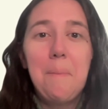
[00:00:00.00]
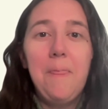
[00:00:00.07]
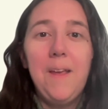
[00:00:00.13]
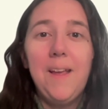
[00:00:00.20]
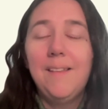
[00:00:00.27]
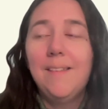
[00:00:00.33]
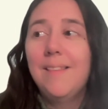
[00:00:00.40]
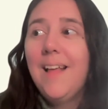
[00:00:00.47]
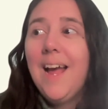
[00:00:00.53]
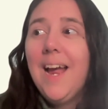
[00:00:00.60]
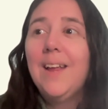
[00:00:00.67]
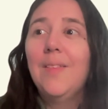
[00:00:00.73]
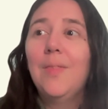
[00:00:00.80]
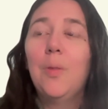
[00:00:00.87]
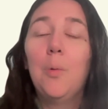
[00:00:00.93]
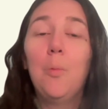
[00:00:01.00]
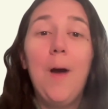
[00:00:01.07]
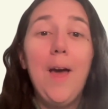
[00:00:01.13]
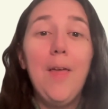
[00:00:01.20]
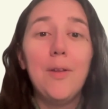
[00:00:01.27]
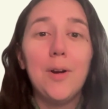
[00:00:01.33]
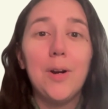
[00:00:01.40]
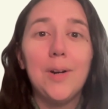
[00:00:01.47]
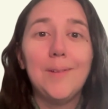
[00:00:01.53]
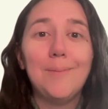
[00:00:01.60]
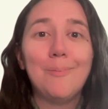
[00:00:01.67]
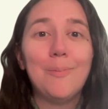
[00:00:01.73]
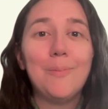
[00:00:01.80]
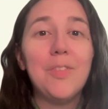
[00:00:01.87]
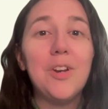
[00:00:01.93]
Things like the weather,
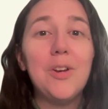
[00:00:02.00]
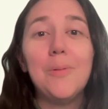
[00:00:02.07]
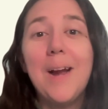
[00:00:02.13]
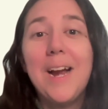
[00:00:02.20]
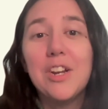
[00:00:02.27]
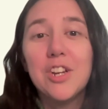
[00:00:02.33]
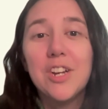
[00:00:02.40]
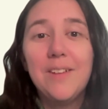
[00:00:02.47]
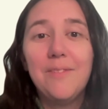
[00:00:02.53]
the direction